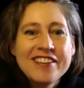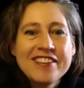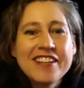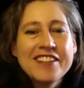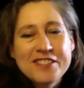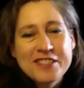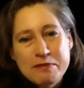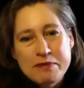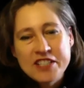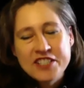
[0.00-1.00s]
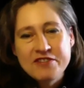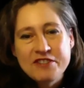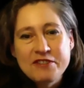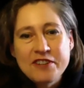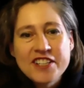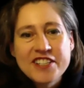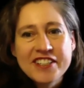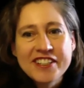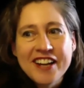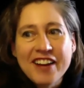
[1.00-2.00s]
Thank you so much for
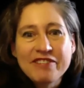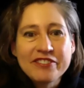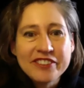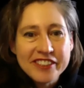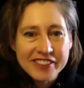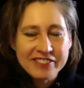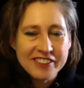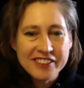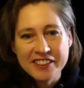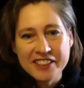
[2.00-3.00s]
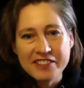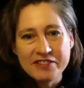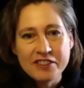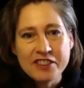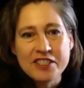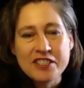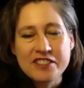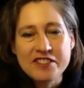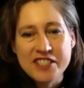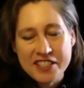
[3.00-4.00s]
watching. I'm really, really looking forward to
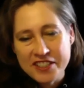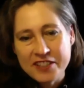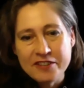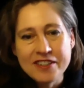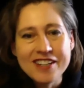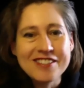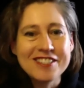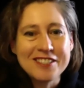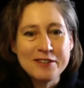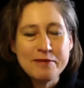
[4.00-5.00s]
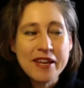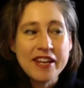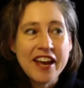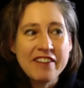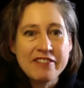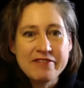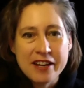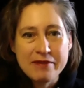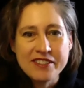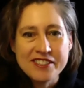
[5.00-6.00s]
seeing you on Zoom, and have a
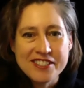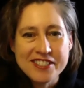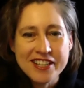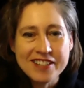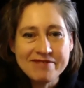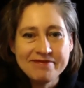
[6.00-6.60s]
fabulous day.